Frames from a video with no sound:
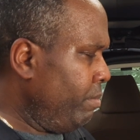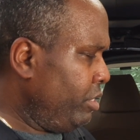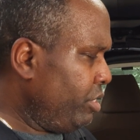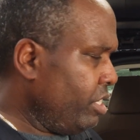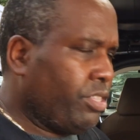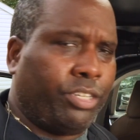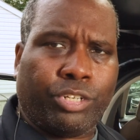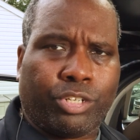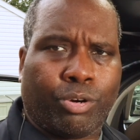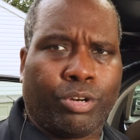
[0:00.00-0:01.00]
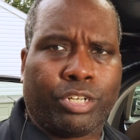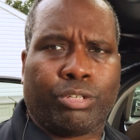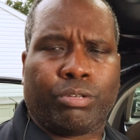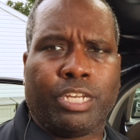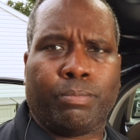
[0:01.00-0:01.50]
Just another deterrent
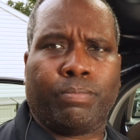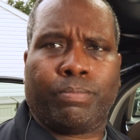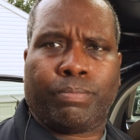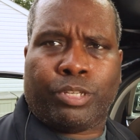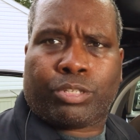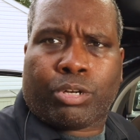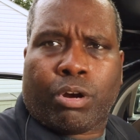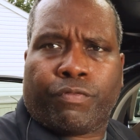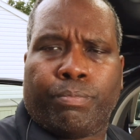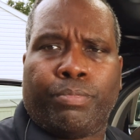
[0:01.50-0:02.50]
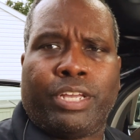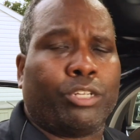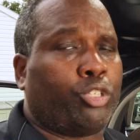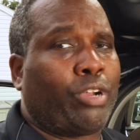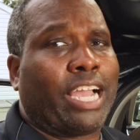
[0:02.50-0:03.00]
to keep this car from being
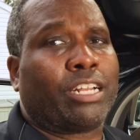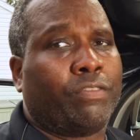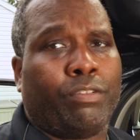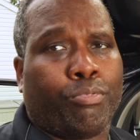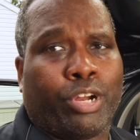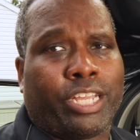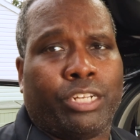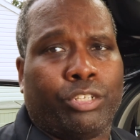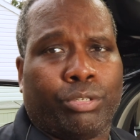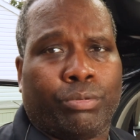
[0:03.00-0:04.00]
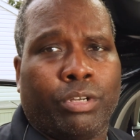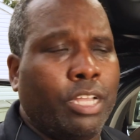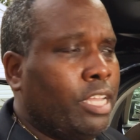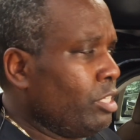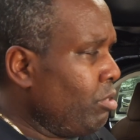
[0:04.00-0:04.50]
attractive to break into.
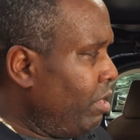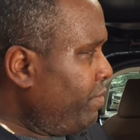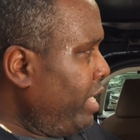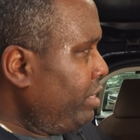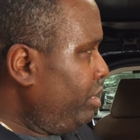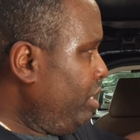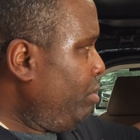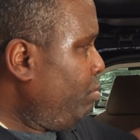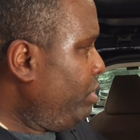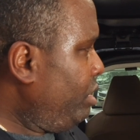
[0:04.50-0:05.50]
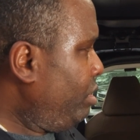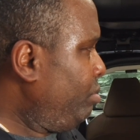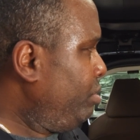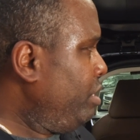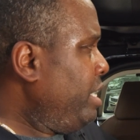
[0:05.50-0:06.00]
So I've got the tinted
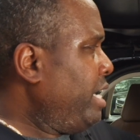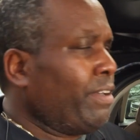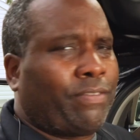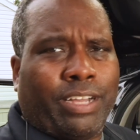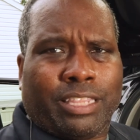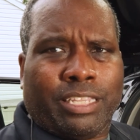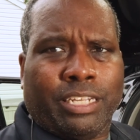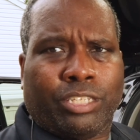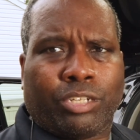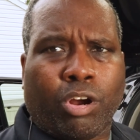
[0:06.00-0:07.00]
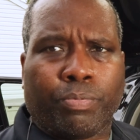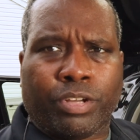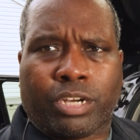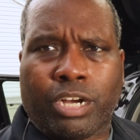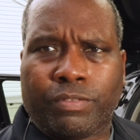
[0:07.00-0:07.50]
windows, I've got the tarp
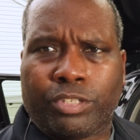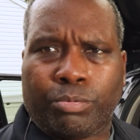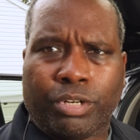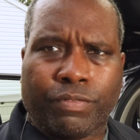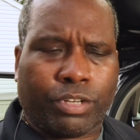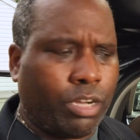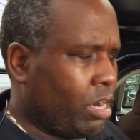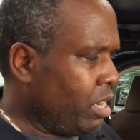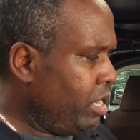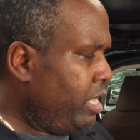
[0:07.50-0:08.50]
that covers the rear of the car,